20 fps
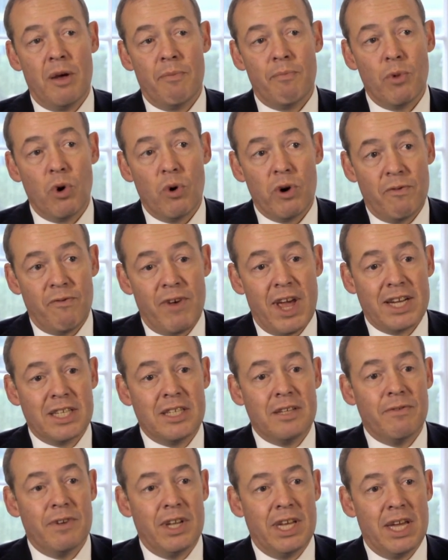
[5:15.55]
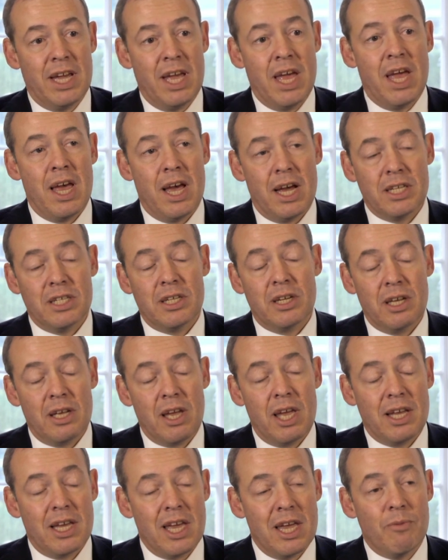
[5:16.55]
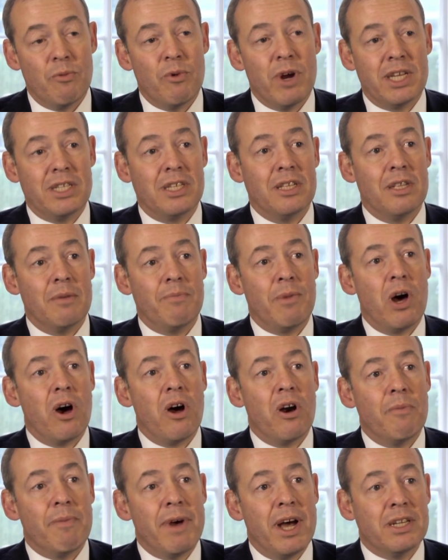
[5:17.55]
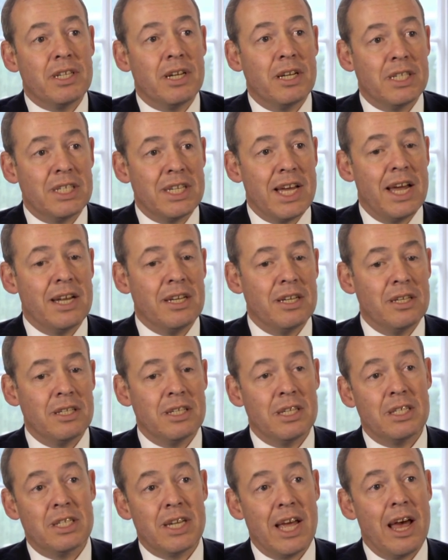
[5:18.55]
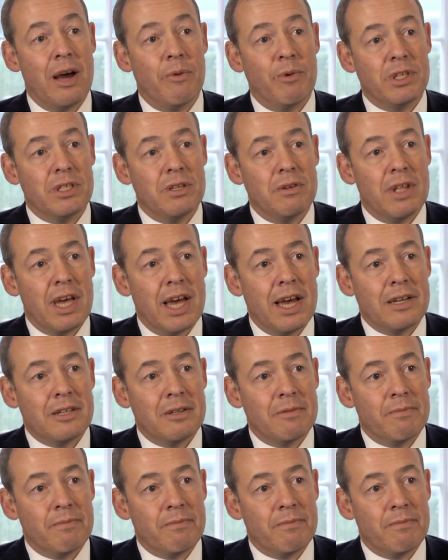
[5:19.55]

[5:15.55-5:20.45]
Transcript: more effectively, and to keep raising the bar about our standards as to how we do that.